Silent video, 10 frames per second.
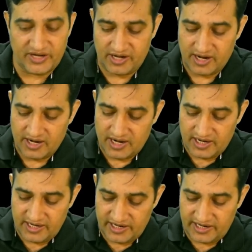B,
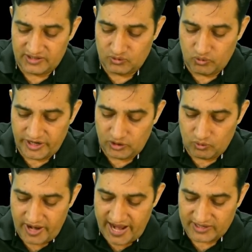he is going
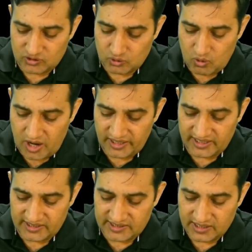to XOR
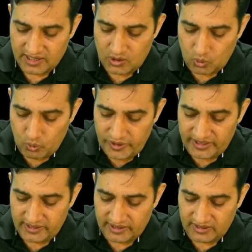this
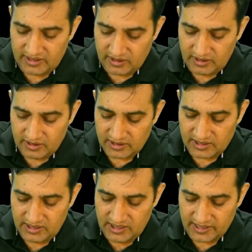with the
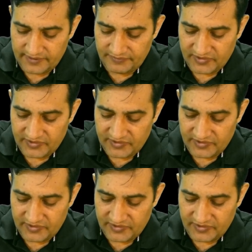key.